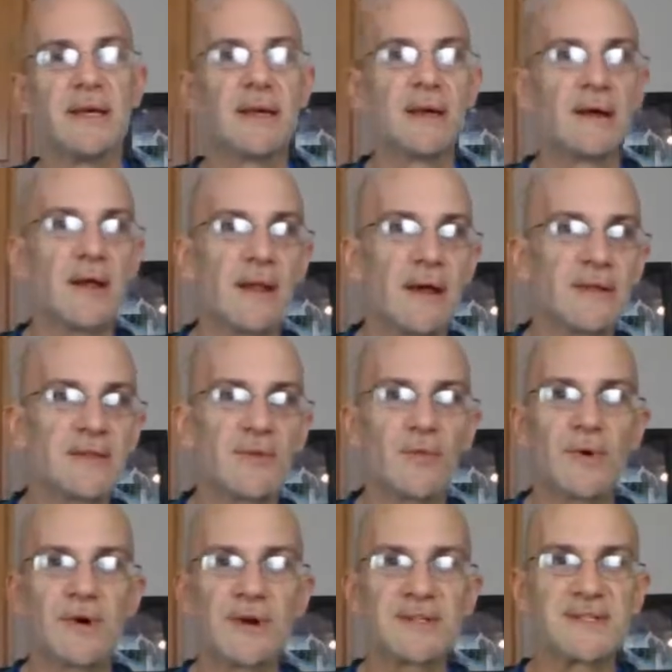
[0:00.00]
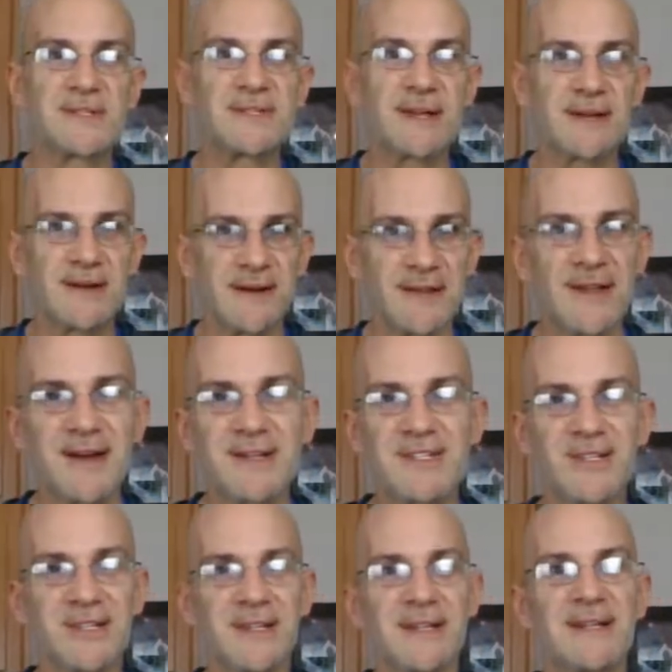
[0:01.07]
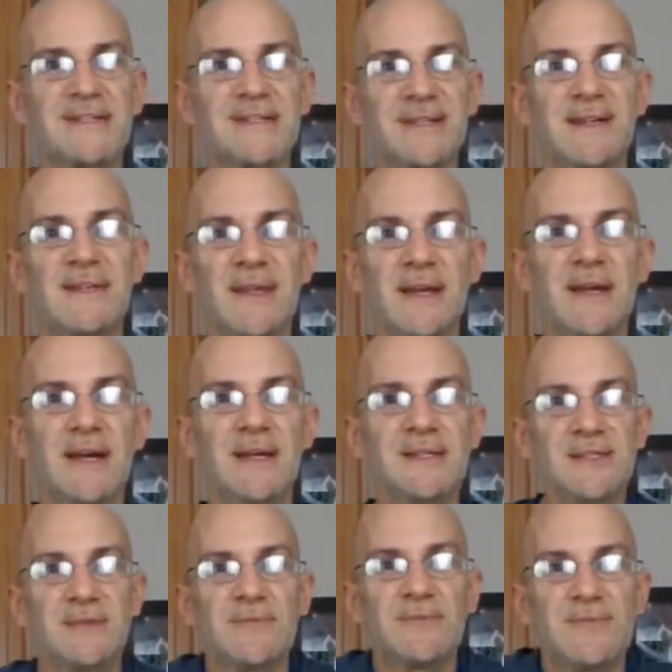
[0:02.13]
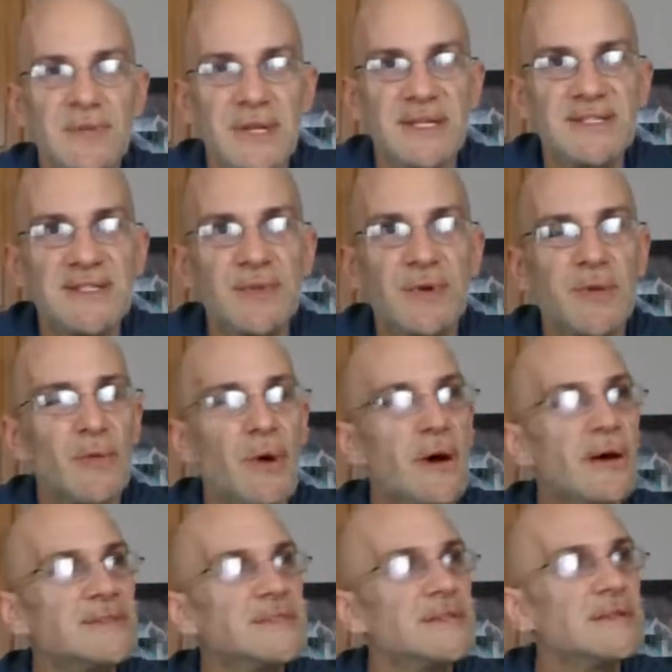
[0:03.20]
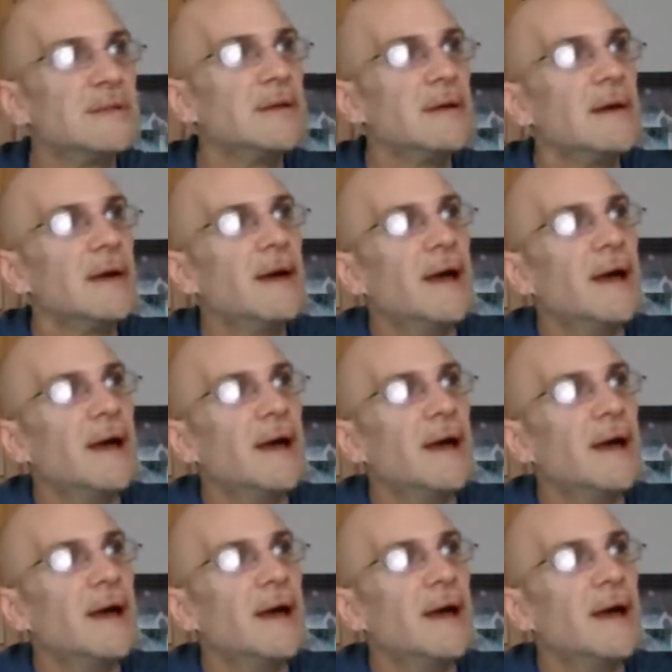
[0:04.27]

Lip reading: He can collect the works. It's like a collection. And then he gets to release it when he wants. And